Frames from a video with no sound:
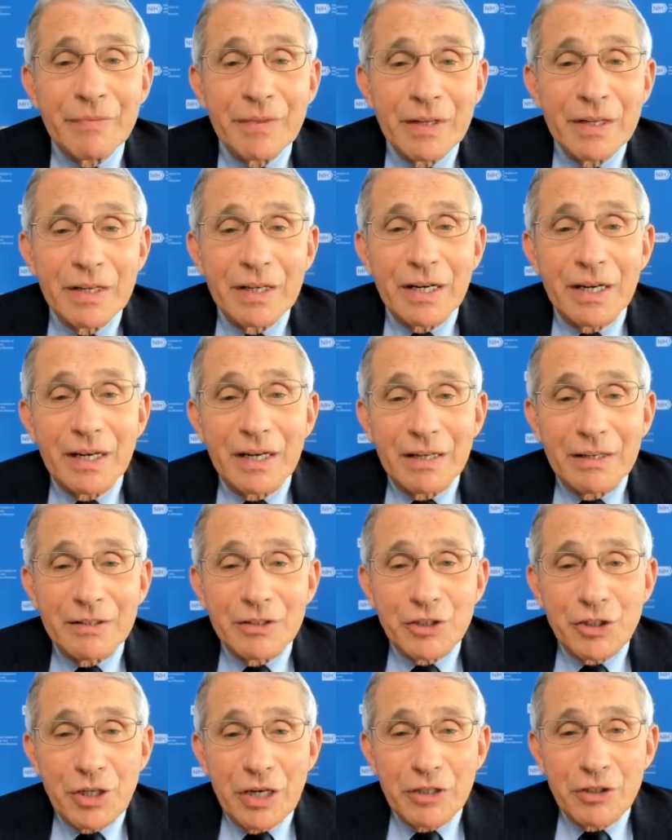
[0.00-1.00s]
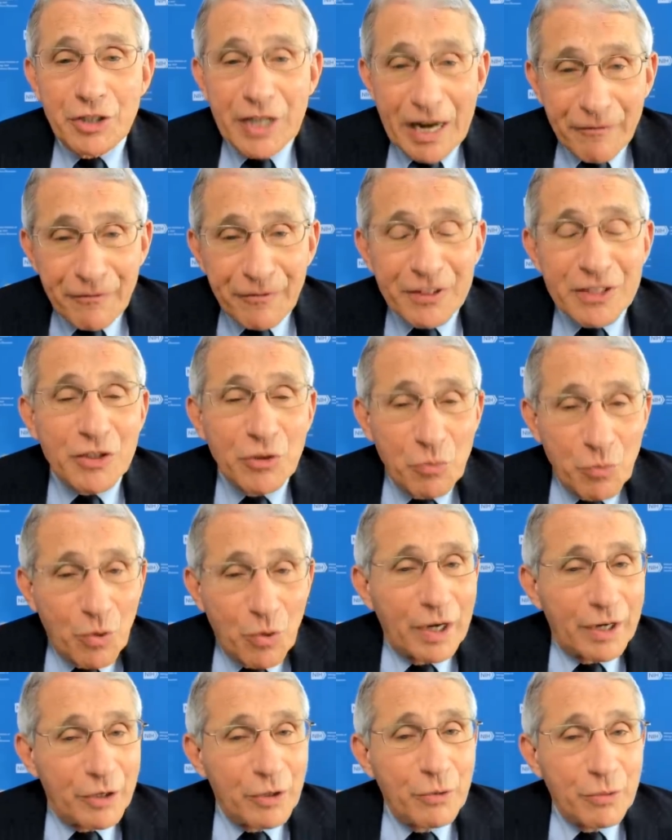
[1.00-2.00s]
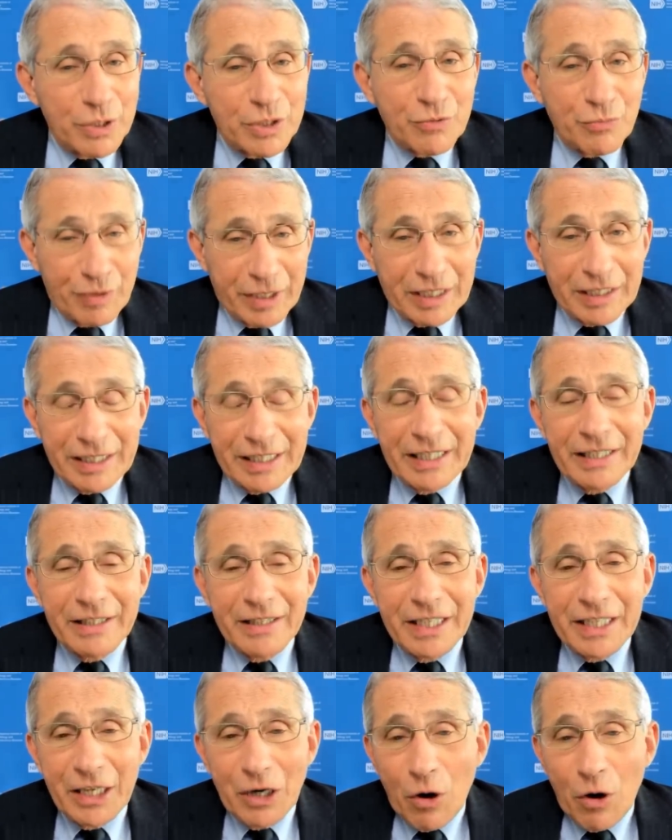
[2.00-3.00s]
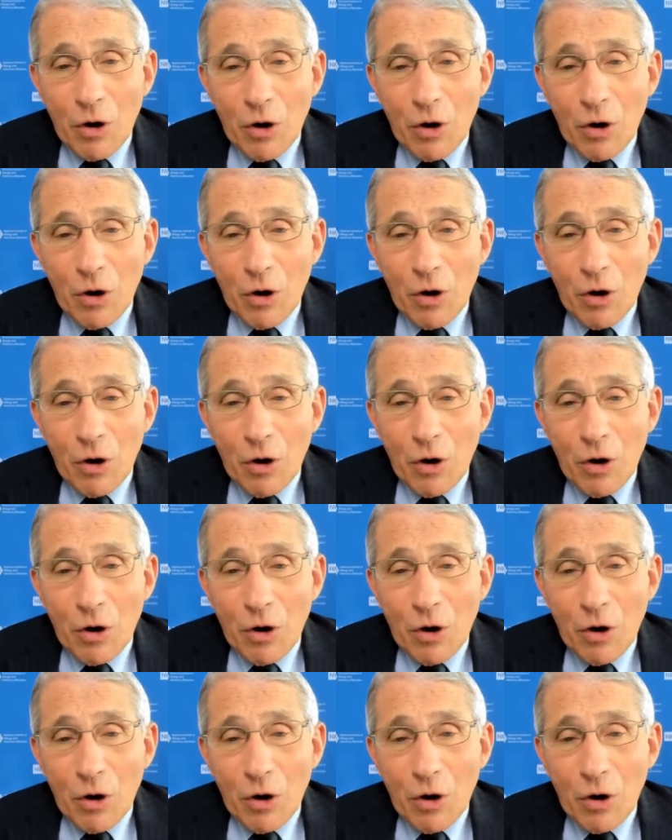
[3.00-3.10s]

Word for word: Correct. Uh, Jeff is the one who is really the